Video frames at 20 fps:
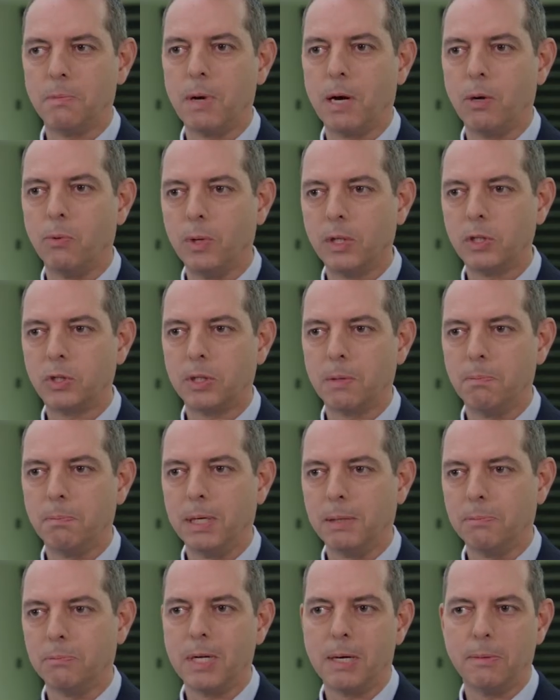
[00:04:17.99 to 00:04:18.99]
by which a
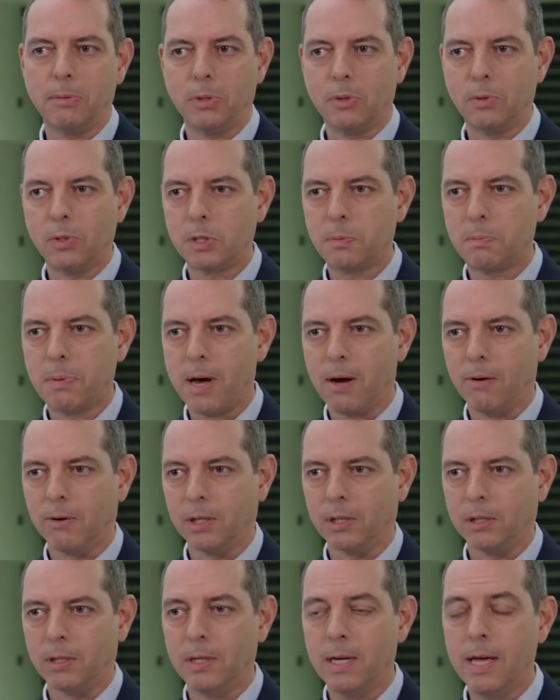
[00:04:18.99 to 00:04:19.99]
BMW is
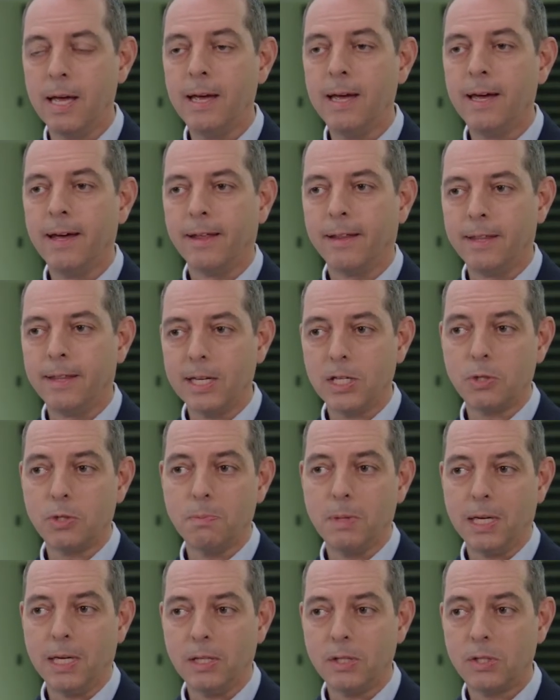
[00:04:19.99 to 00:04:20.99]
powered. This
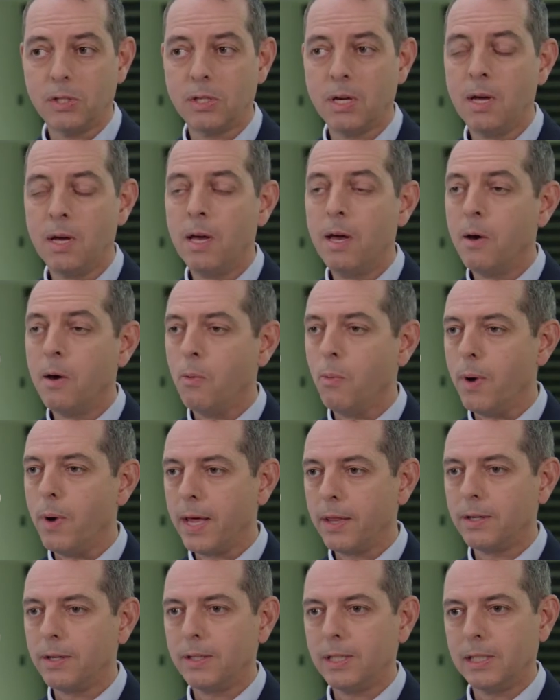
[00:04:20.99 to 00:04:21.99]
means
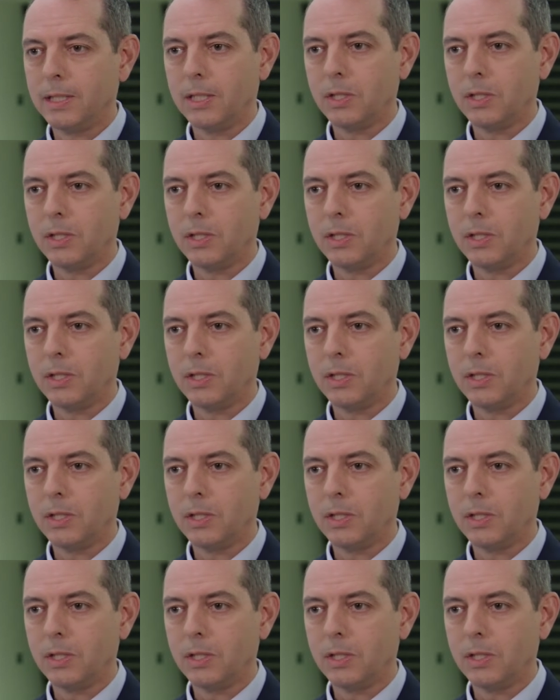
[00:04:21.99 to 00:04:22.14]
whether it